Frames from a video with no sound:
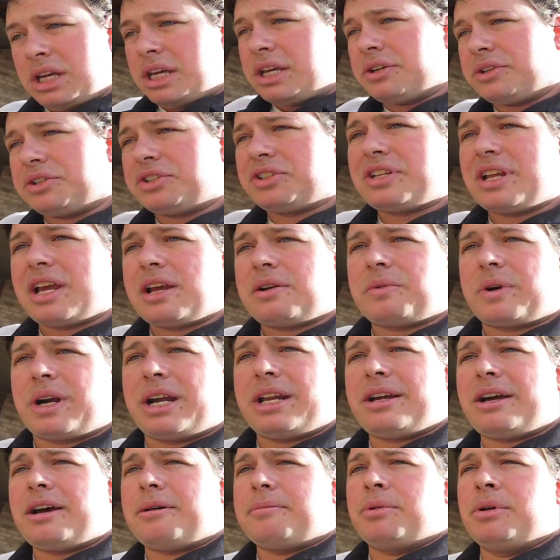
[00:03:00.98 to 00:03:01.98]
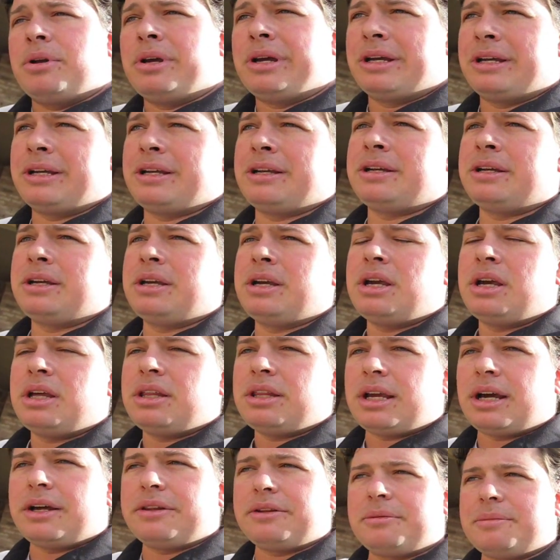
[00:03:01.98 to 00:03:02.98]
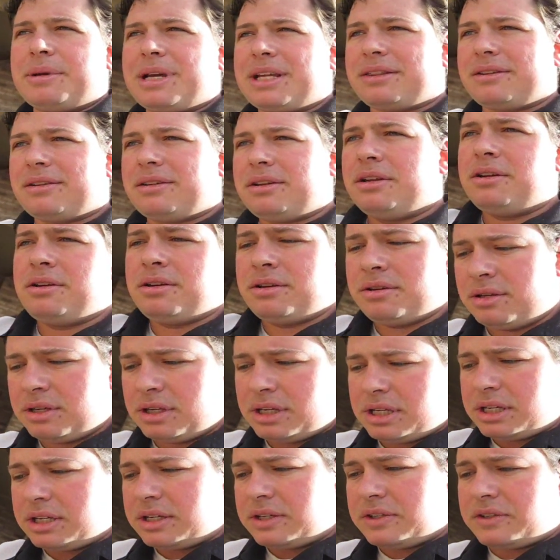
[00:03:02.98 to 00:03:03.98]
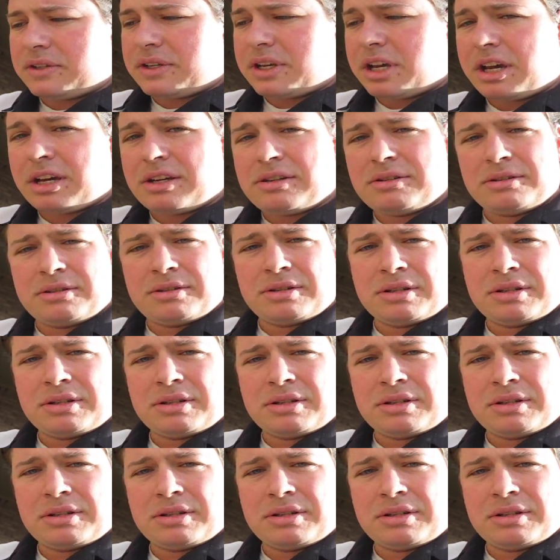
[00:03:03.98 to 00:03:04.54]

it'll stand right up. The other method is uh,